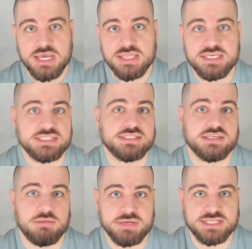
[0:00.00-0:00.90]
This is
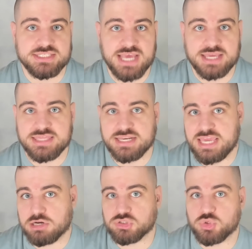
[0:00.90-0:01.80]
going to be a deck that
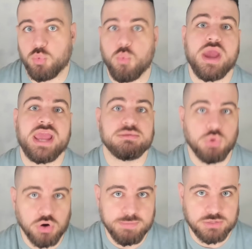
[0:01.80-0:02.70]
cares way
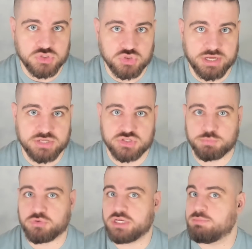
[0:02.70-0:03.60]
more about Strange
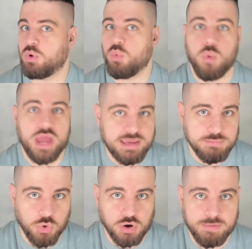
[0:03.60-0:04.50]
Supreme, way
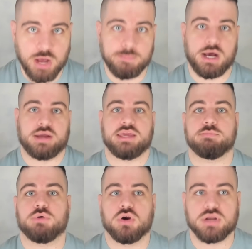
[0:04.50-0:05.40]
more about
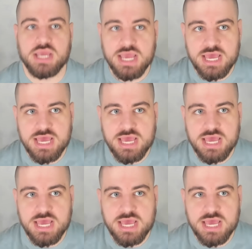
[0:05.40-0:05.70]
Mockingbird.